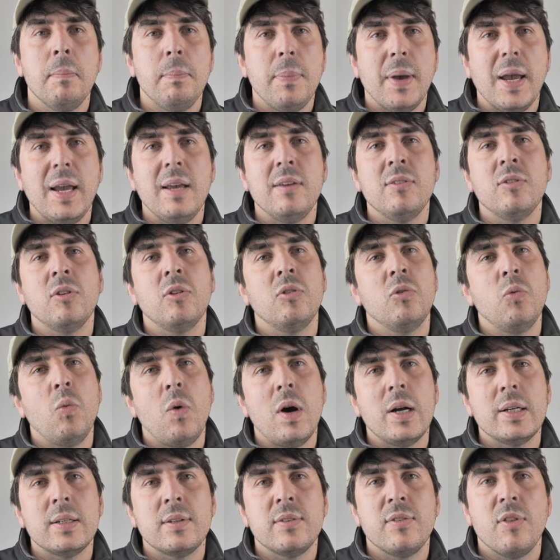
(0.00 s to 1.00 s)
based on
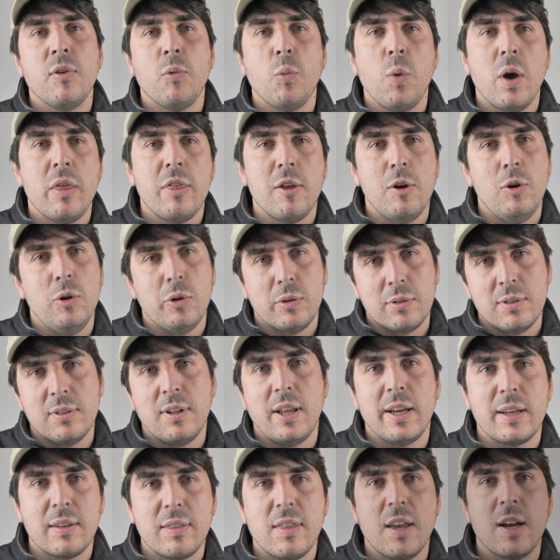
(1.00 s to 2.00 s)
what the weather looks
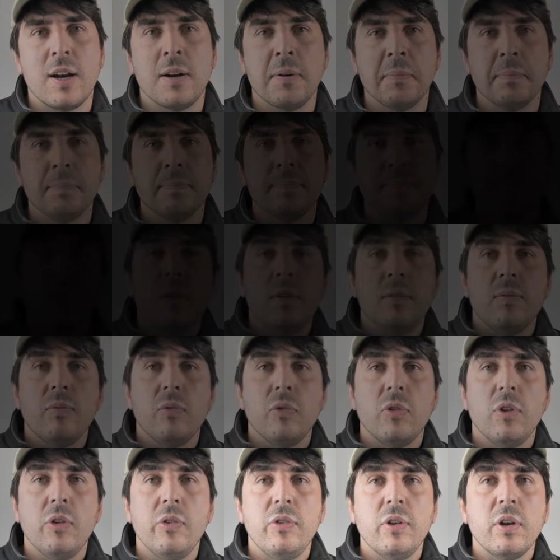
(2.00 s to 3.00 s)
like there.
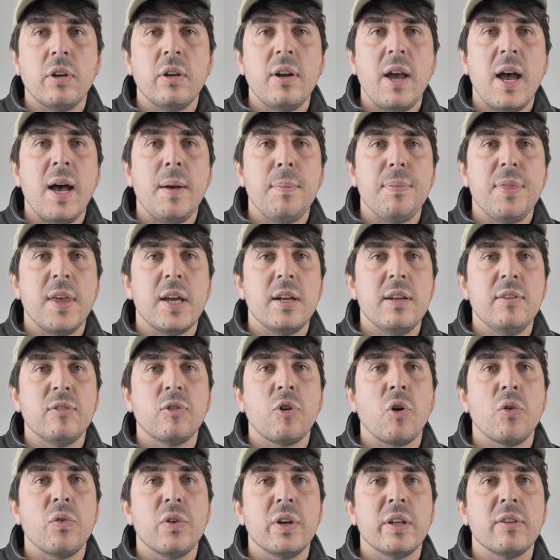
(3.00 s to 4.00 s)
The second app that I
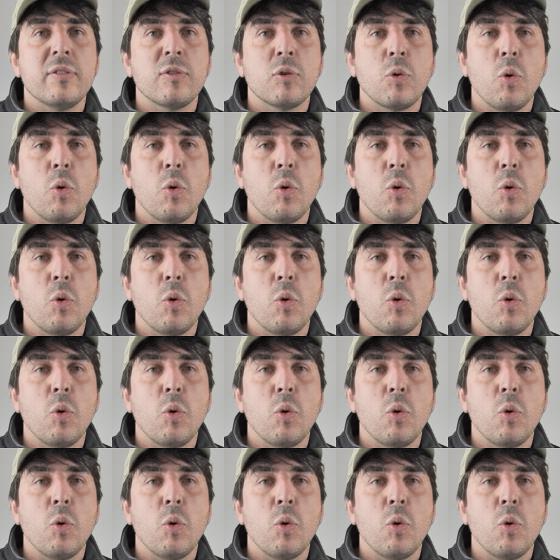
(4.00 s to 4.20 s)
discovered is